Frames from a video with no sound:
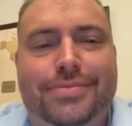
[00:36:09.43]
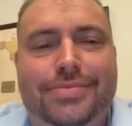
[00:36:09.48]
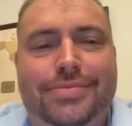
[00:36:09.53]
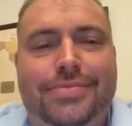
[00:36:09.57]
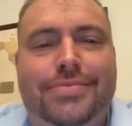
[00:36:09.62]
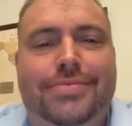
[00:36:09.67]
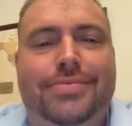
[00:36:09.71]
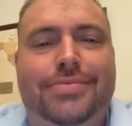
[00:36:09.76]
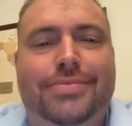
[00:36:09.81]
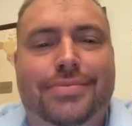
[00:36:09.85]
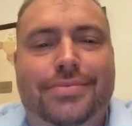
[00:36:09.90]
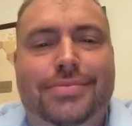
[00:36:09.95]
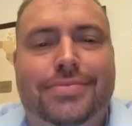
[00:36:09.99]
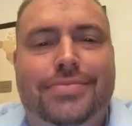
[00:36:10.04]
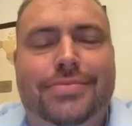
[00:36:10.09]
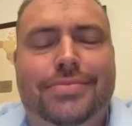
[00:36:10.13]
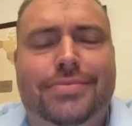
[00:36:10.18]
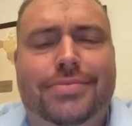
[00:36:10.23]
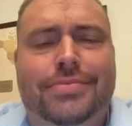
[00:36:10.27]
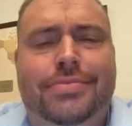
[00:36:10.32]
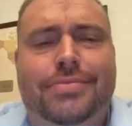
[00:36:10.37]

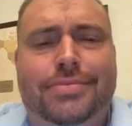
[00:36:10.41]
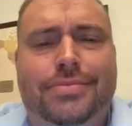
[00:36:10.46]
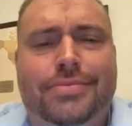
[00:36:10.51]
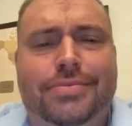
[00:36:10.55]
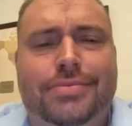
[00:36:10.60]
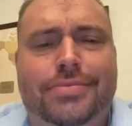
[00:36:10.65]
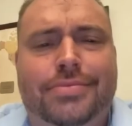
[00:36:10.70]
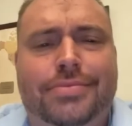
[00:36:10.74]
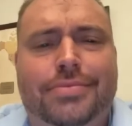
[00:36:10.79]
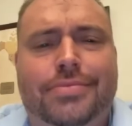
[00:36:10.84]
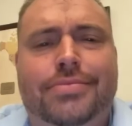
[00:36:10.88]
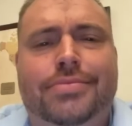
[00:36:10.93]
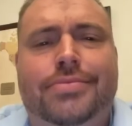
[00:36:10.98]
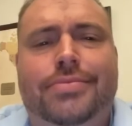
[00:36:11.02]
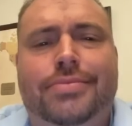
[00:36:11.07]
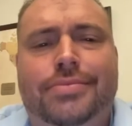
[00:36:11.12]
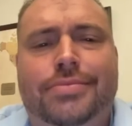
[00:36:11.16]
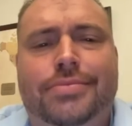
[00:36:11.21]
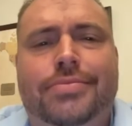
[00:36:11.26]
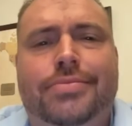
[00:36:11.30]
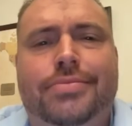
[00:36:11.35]

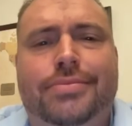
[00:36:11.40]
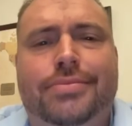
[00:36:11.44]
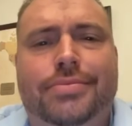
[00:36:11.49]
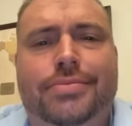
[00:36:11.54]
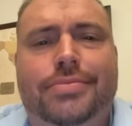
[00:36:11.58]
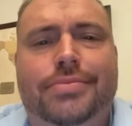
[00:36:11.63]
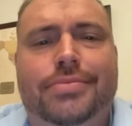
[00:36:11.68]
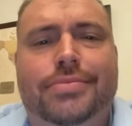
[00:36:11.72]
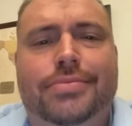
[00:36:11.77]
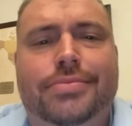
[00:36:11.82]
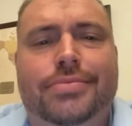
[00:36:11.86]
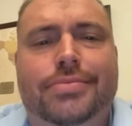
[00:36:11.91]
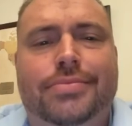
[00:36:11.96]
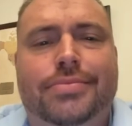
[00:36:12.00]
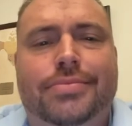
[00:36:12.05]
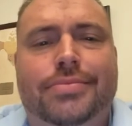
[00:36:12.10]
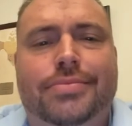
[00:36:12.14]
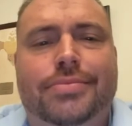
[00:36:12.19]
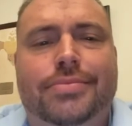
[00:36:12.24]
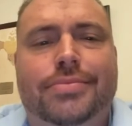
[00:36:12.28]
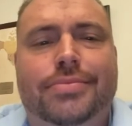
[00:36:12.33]

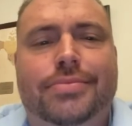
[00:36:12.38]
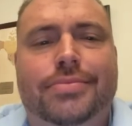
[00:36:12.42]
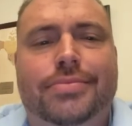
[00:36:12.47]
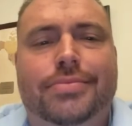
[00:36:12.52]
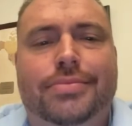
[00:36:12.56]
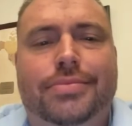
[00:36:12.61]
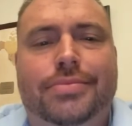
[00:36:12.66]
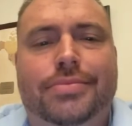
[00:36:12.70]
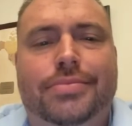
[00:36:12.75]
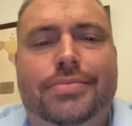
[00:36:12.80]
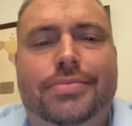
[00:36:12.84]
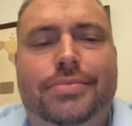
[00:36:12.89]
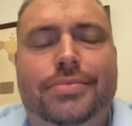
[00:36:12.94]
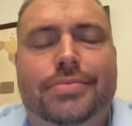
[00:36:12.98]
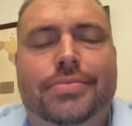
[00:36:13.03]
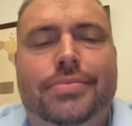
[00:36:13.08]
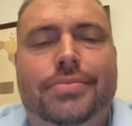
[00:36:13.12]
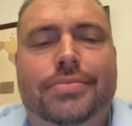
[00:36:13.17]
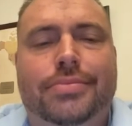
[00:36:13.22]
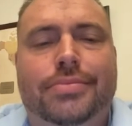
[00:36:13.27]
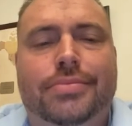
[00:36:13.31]

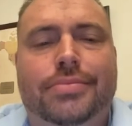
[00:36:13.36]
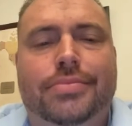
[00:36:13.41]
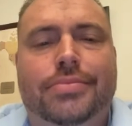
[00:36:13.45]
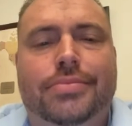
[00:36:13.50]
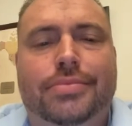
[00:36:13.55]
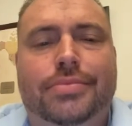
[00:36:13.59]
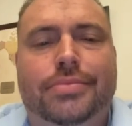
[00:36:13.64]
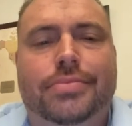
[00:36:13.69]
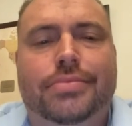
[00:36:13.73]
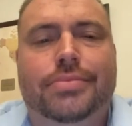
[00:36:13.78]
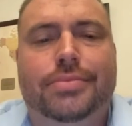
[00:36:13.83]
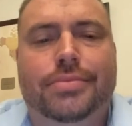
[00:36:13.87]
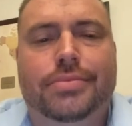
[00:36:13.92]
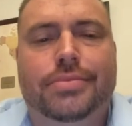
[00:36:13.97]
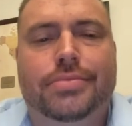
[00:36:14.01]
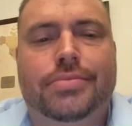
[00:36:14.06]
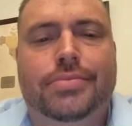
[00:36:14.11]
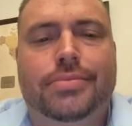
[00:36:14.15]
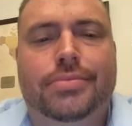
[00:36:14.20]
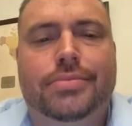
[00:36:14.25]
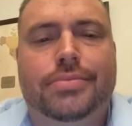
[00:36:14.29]

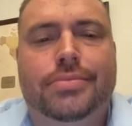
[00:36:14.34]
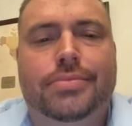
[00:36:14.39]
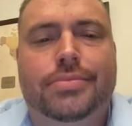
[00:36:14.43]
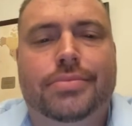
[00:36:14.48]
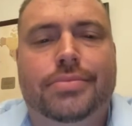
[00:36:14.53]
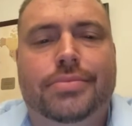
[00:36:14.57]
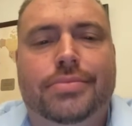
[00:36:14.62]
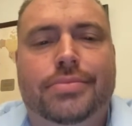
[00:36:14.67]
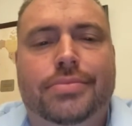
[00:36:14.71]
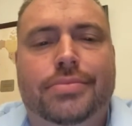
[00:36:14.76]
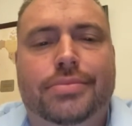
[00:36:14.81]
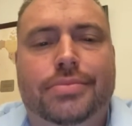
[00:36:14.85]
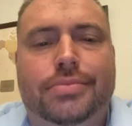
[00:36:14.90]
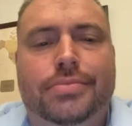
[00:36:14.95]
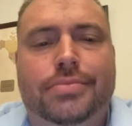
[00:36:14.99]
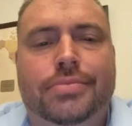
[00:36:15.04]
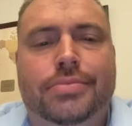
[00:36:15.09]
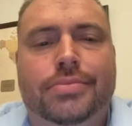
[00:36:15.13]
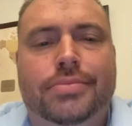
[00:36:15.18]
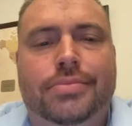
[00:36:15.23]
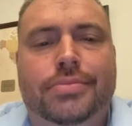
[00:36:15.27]

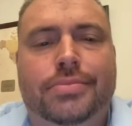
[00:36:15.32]
No words are spoken by the person on screen.